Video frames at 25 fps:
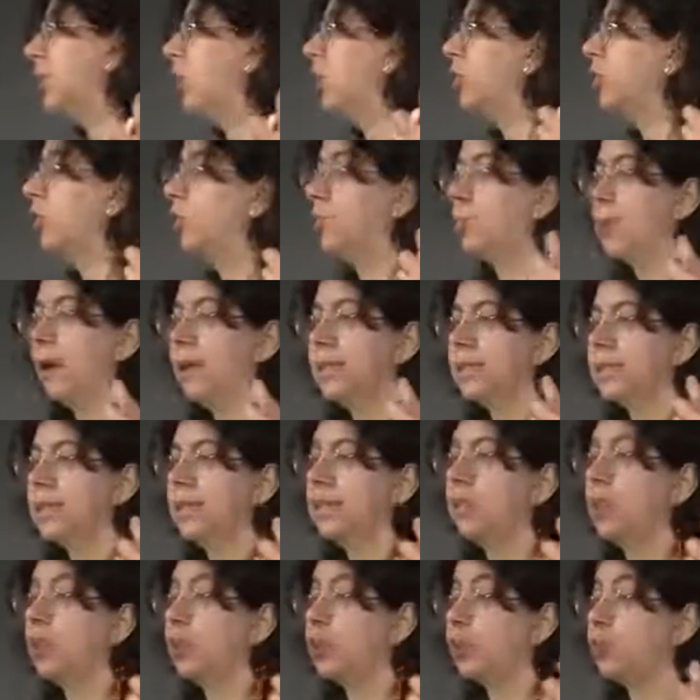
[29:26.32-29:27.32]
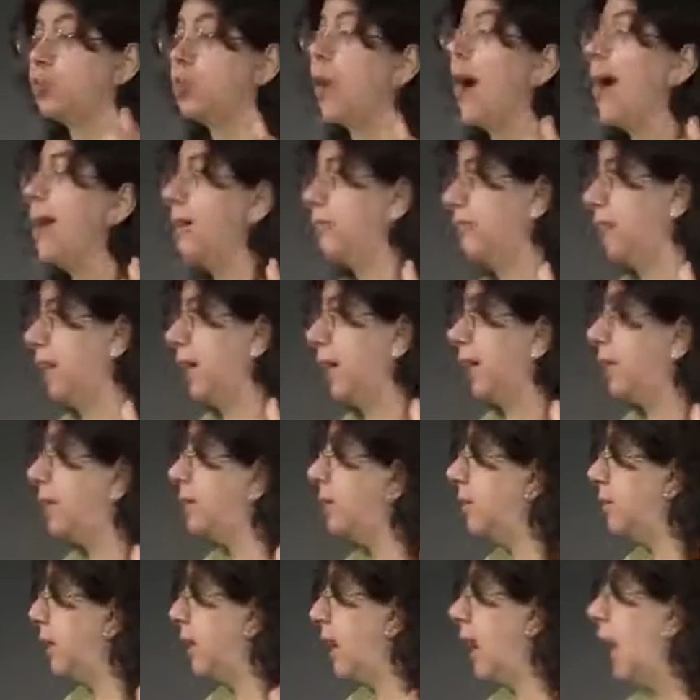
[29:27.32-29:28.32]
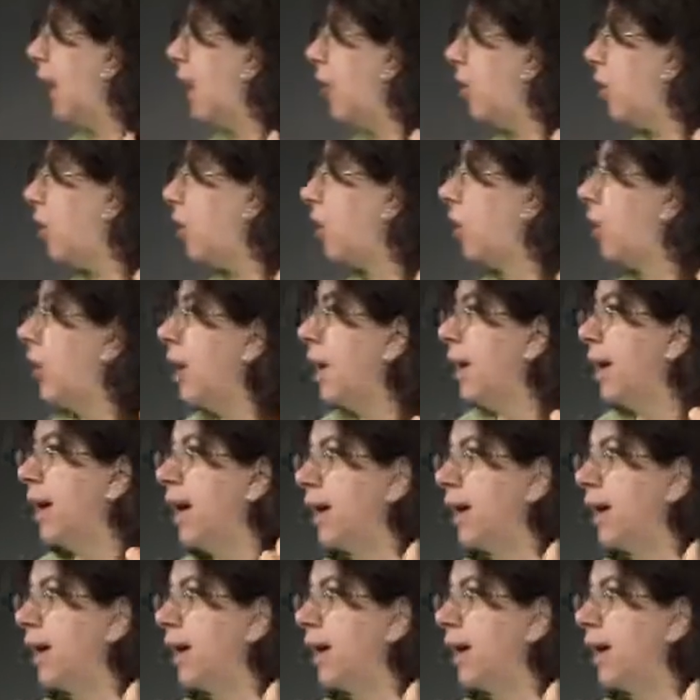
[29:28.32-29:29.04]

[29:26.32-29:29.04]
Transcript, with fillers: are the ones that are driving the error,